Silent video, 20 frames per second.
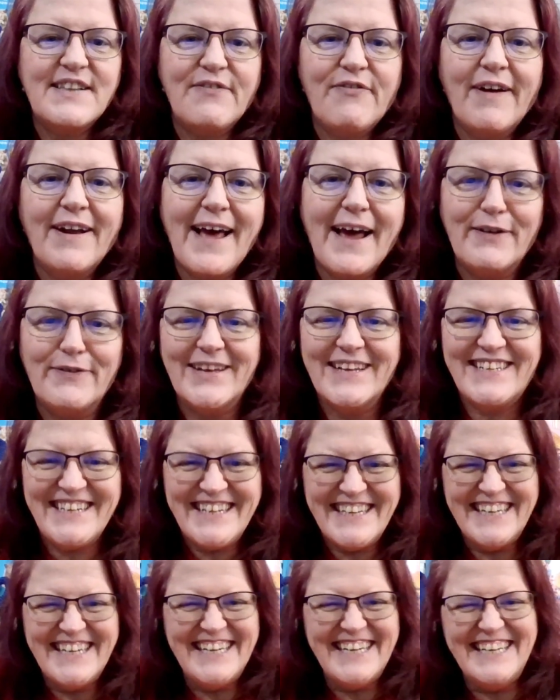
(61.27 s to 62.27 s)
the fun out of it.
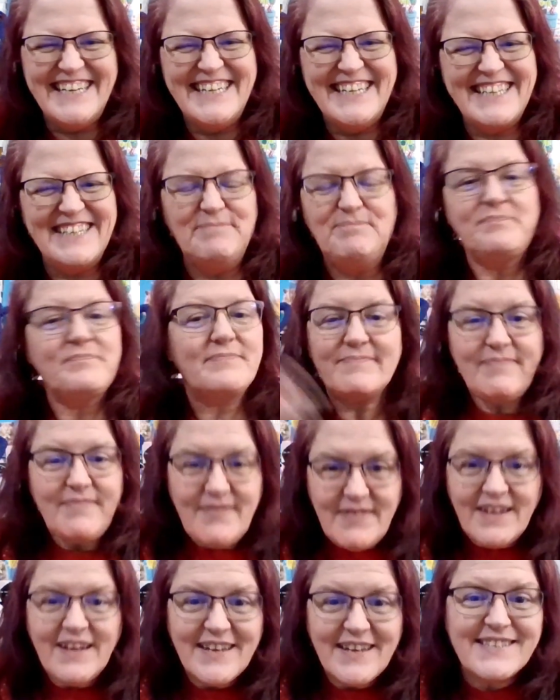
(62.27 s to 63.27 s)

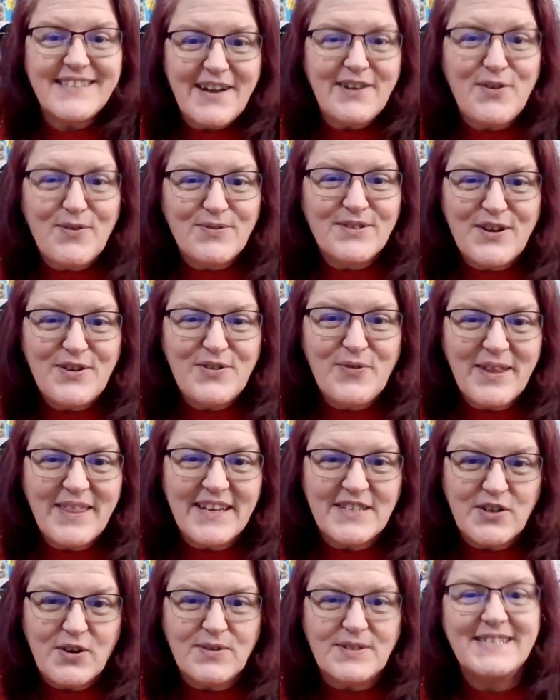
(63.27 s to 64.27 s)
Because they don't annoy the
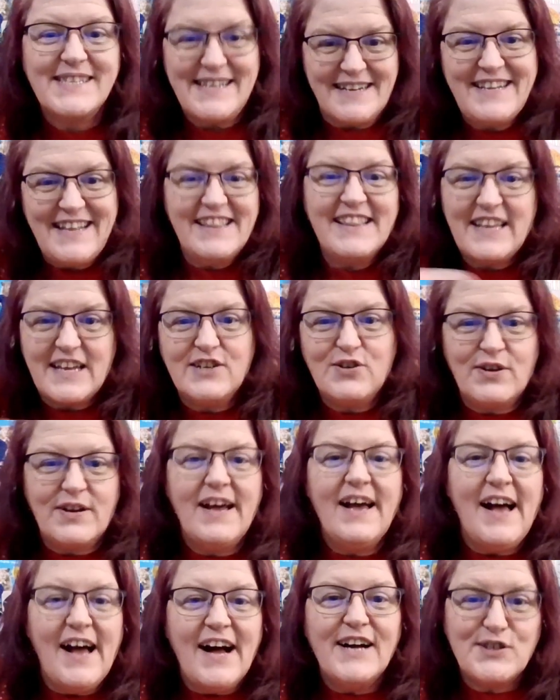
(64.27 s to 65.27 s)
adults. Then the
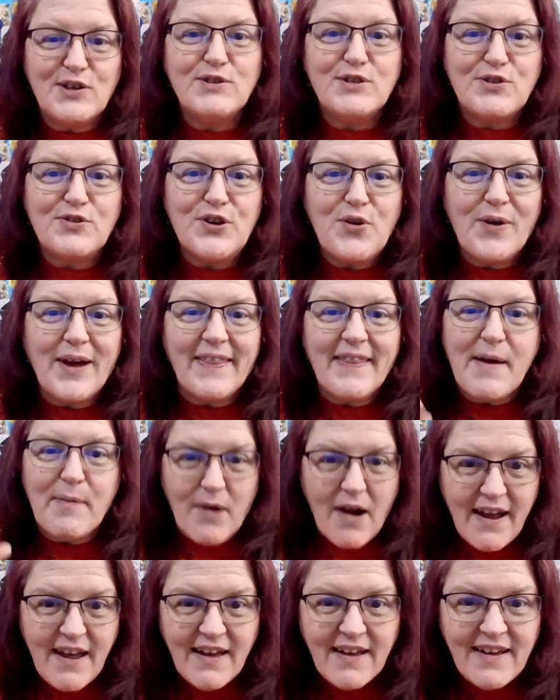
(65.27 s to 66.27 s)
adults are annoying them,
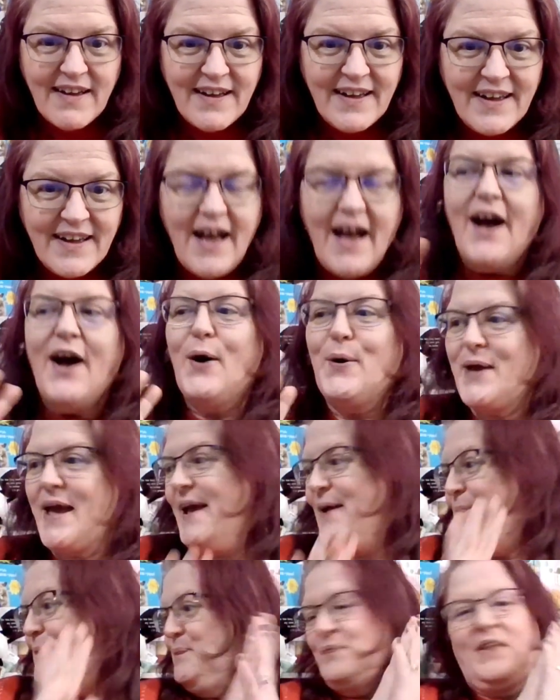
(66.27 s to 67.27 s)
right?
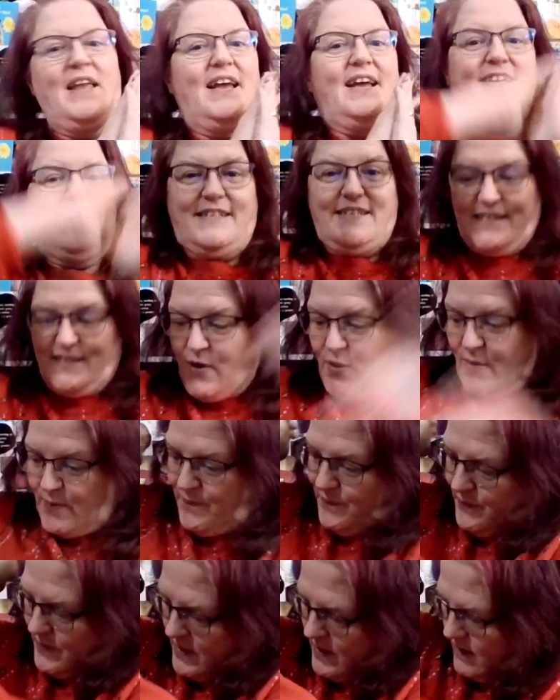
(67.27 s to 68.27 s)
Okay, so
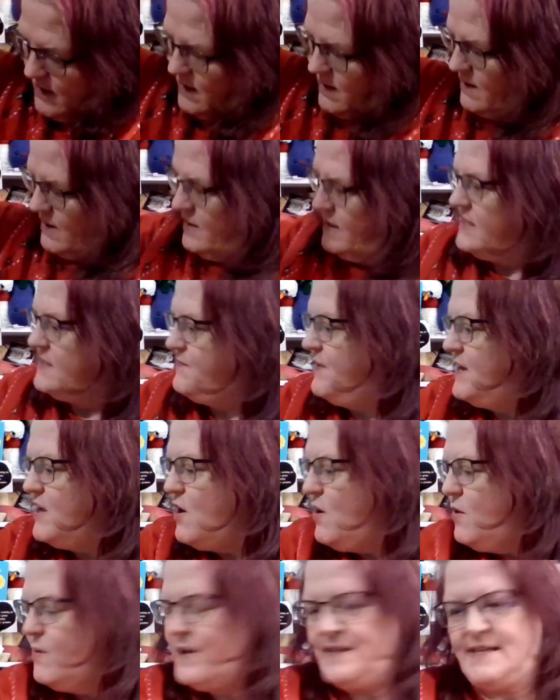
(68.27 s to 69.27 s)
this
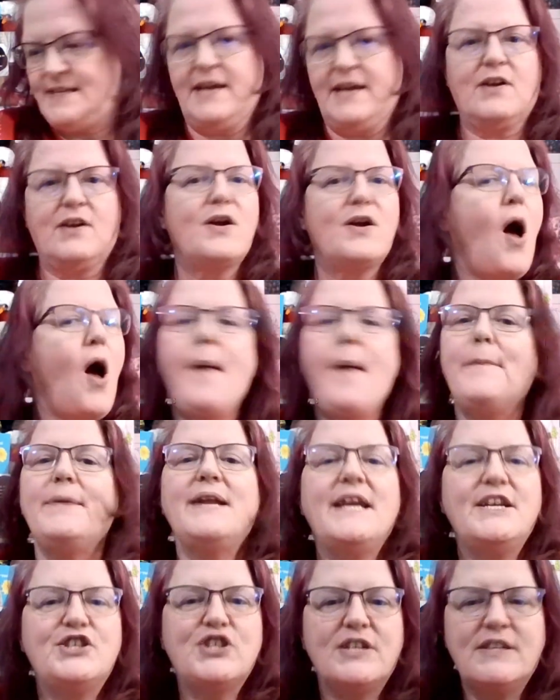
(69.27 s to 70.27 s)
video is a
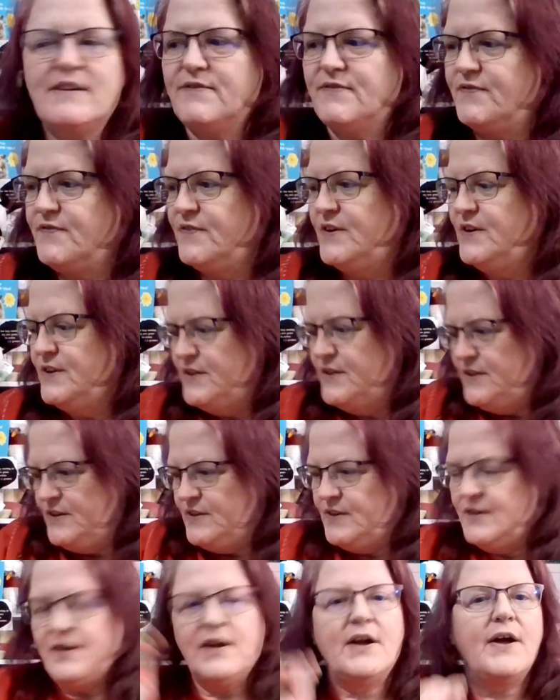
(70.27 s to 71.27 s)
combination of
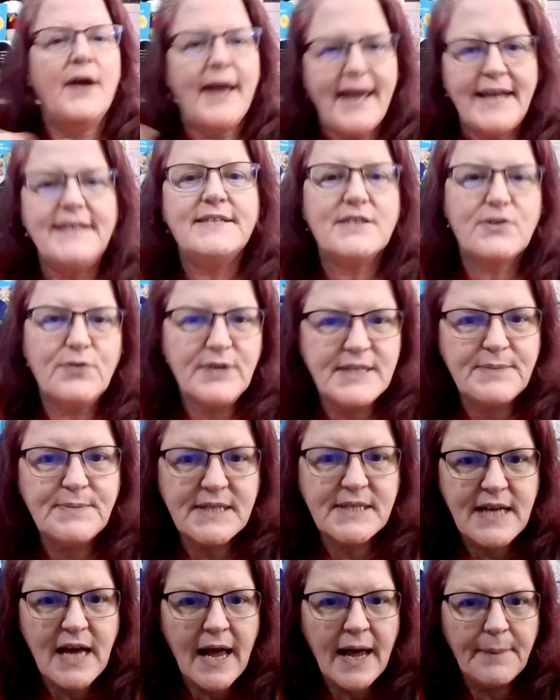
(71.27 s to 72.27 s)
it's
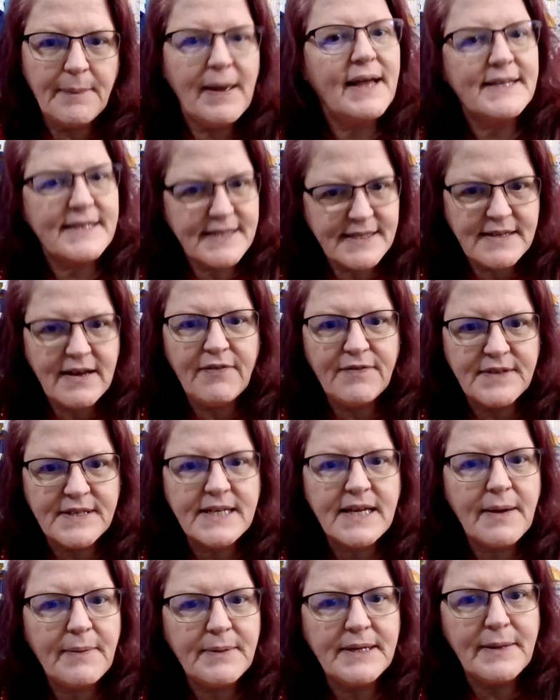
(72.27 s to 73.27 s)
Christmas time and stuff is
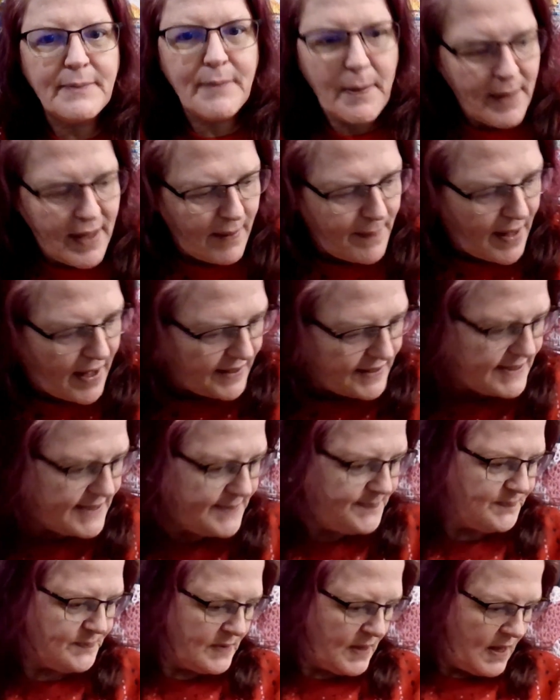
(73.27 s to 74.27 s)
coming in my
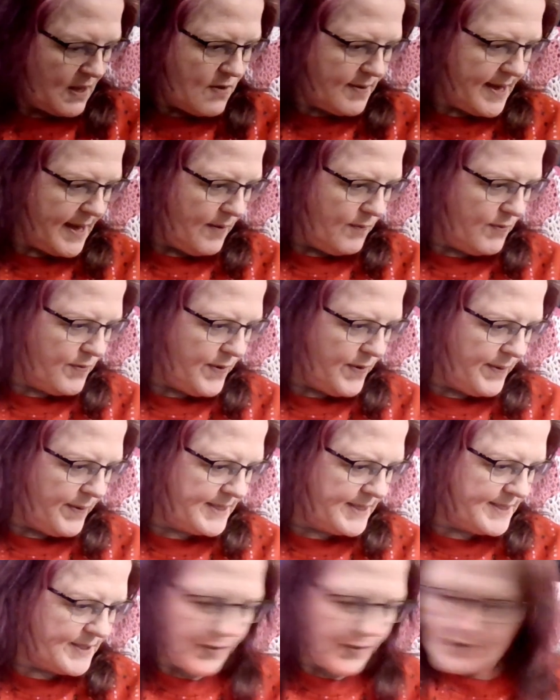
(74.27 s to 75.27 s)
mailbox. Okay, what do I want
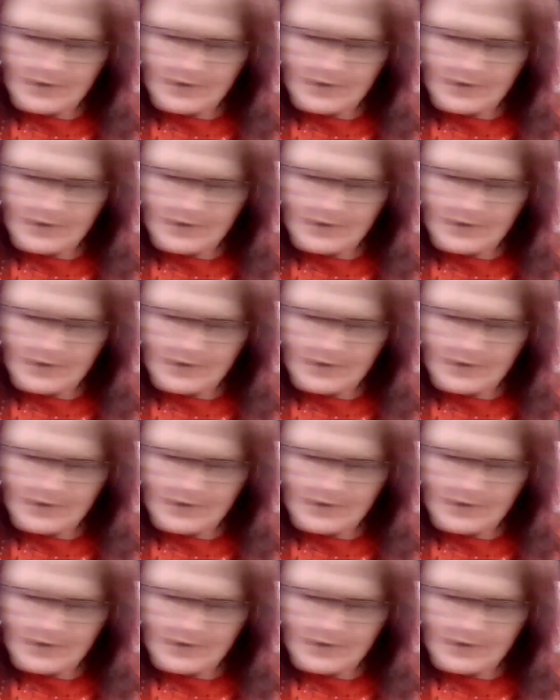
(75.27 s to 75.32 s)
to start